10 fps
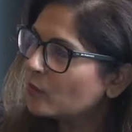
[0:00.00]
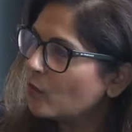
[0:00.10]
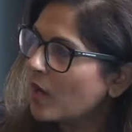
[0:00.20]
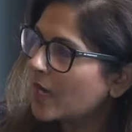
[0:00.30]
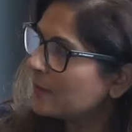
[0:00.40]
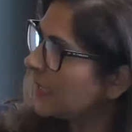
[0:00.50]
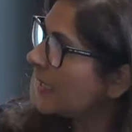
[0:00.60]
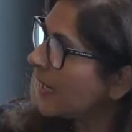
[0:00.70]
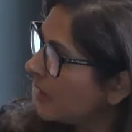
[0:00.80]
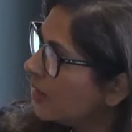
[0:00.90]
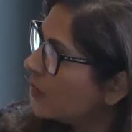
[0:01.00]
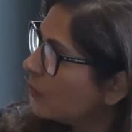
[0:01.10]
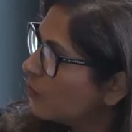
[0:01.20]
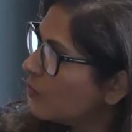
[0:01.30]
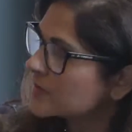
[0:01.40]
why being at
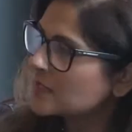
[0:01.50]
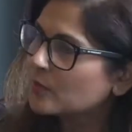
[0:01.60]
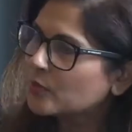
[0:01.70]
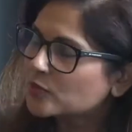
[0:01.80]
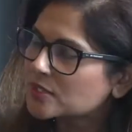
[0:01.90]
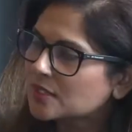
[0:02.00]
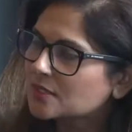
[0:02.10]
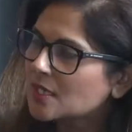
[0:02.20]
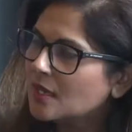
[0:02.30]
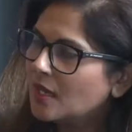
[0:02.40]
home was important.